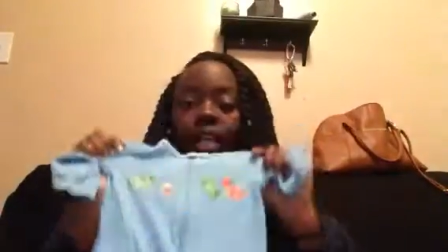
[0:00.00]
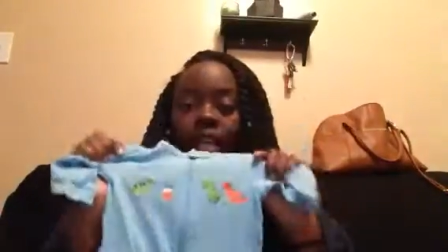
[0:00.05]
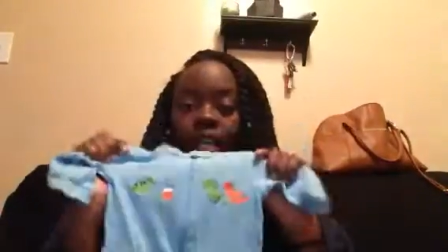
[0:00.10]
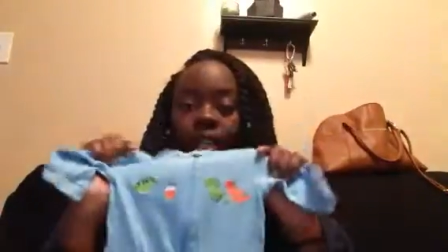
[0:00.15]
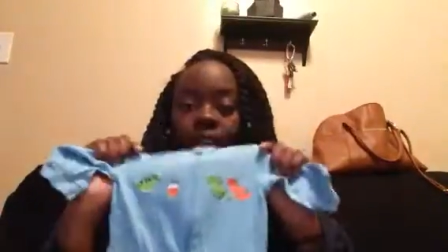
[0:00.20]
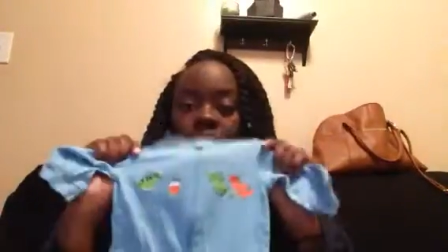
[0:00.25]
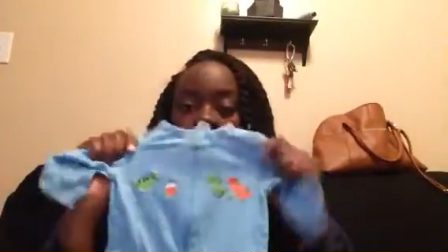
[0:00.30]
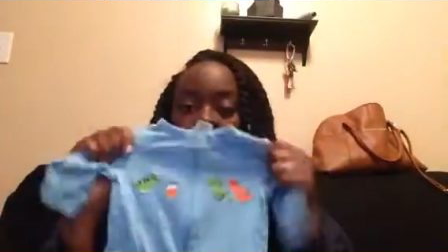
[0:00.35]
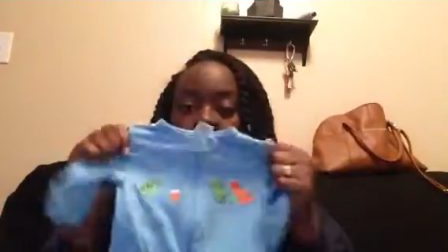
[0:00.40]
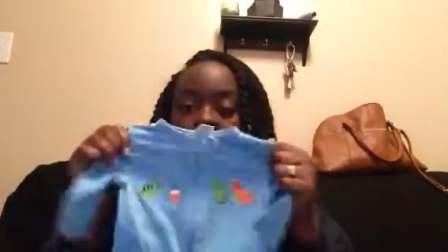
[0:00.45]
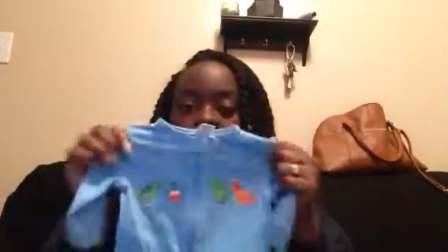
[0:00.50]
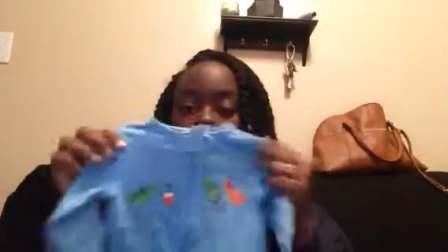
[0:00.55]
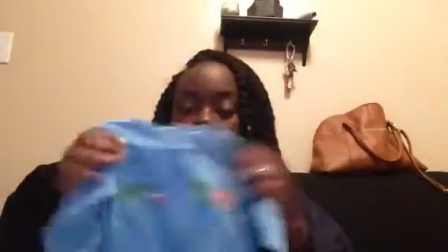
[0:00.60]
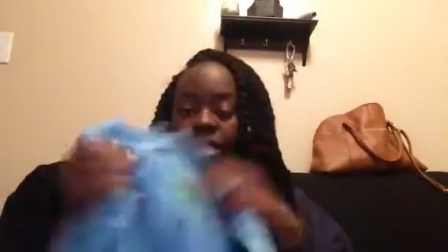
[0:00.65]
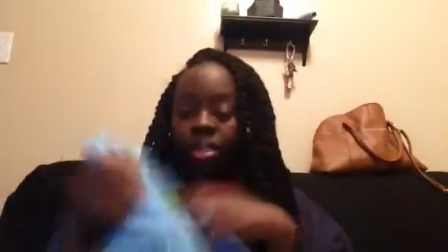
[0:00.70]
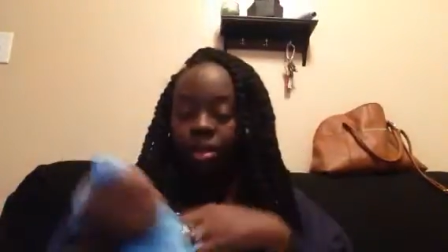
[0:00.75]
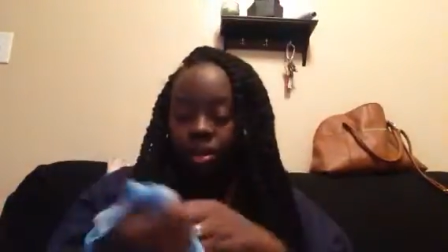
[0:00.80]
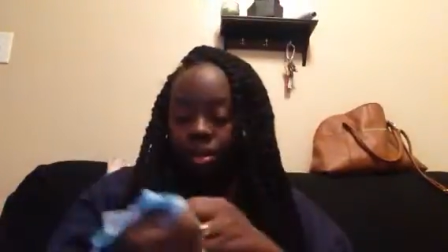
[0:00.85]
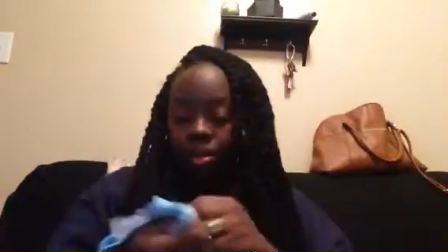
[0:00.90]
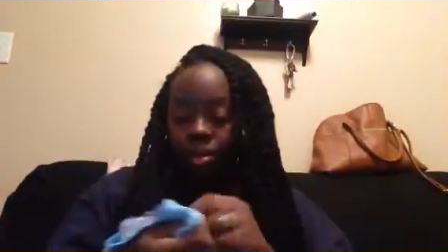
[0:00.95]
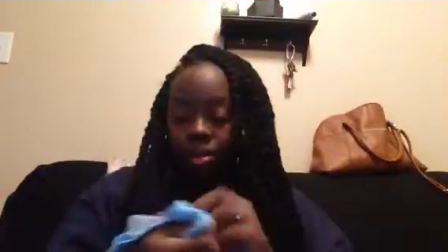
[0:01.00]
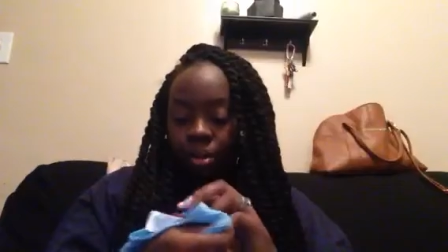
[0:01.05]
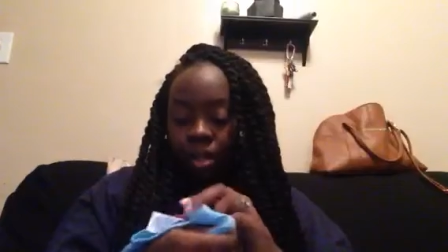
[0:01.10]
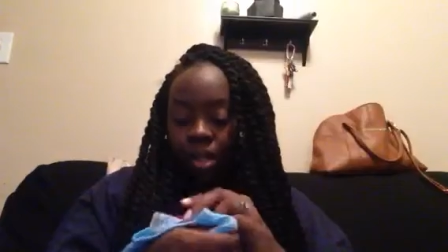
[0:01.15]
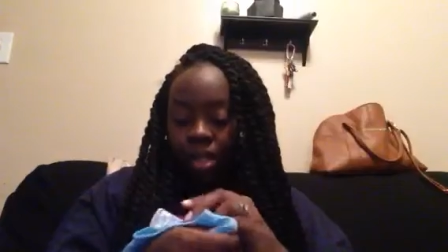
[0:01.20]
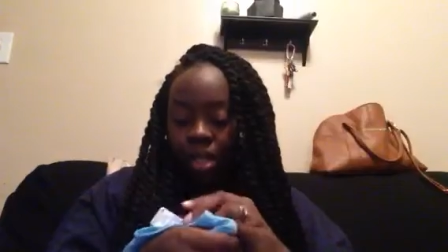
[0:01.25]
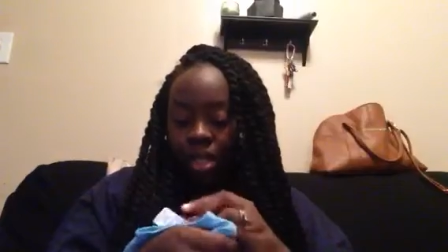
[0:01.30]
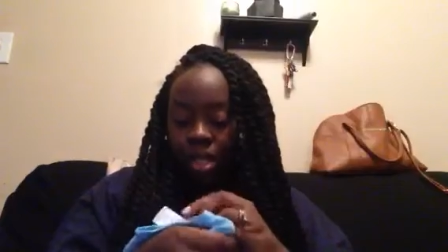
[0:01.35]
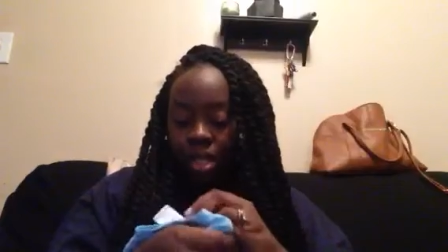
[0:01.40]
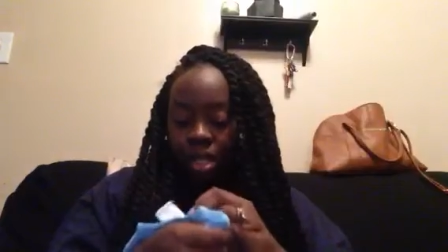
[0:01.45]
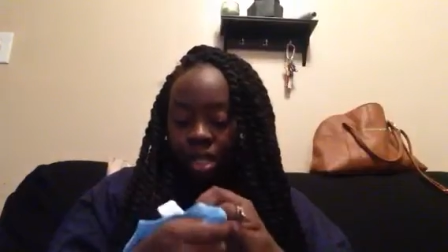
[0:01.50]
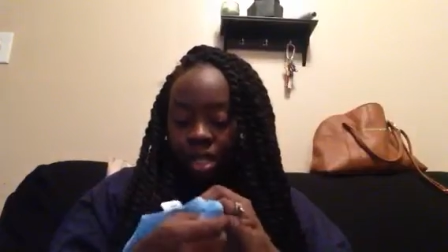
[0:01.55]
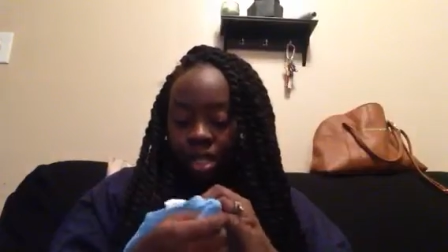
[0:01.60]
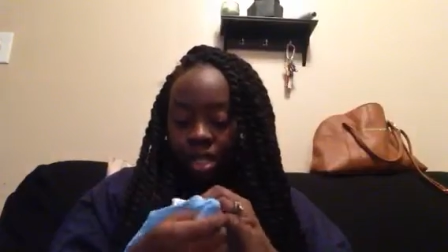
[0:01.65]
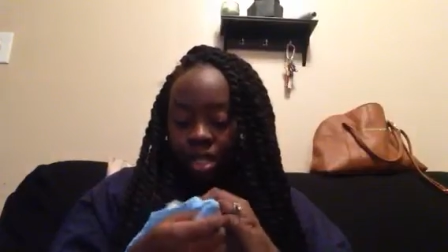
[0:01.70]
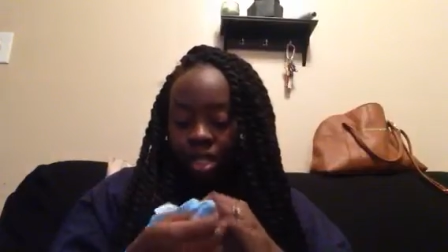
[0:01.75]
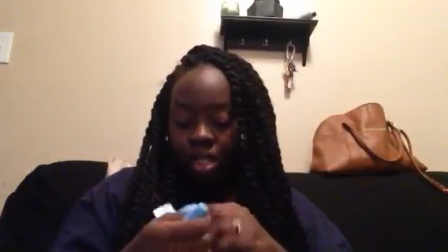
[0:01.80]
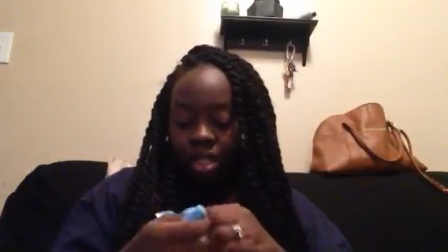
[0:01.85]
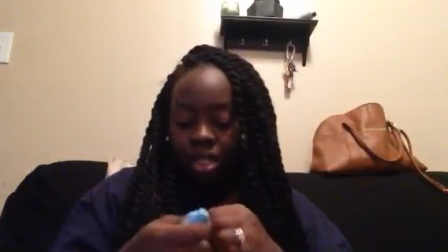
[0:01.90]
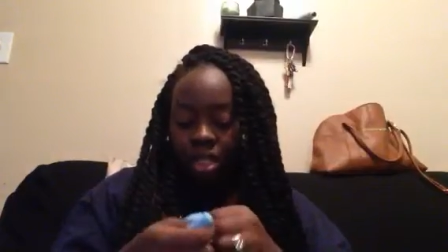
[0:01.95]
And this
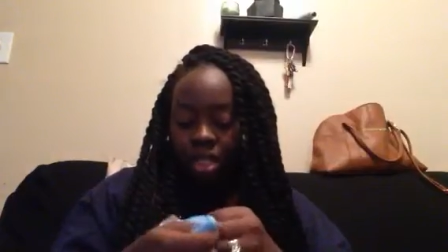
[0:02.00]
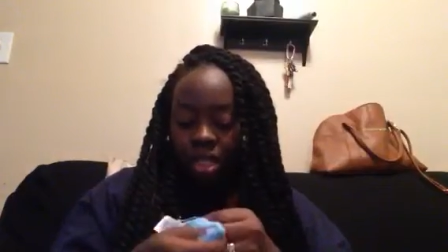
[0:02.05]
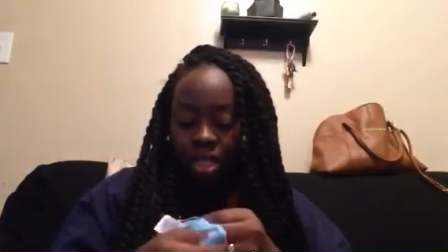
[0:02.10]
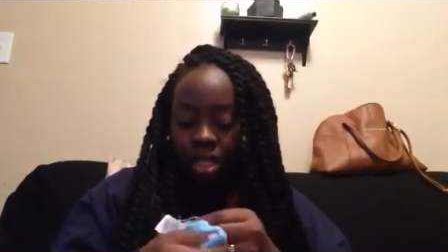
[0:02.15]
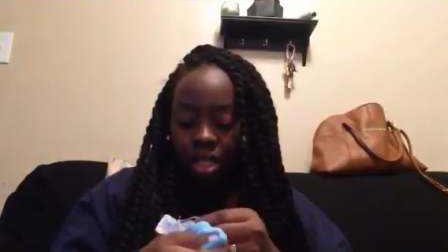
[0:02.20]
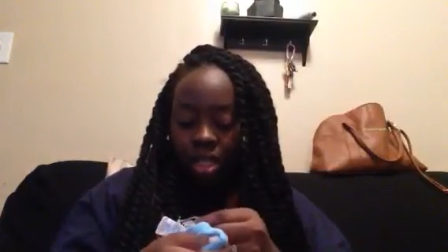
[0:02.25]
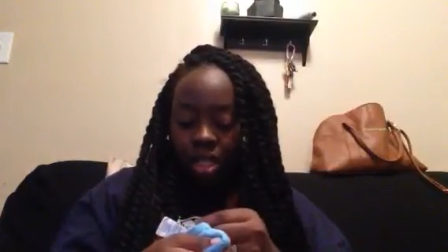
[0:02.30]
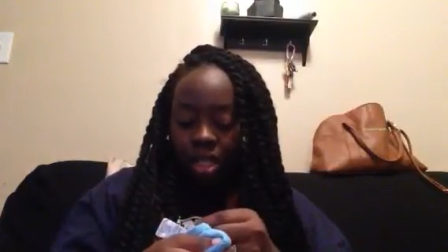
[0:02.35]
was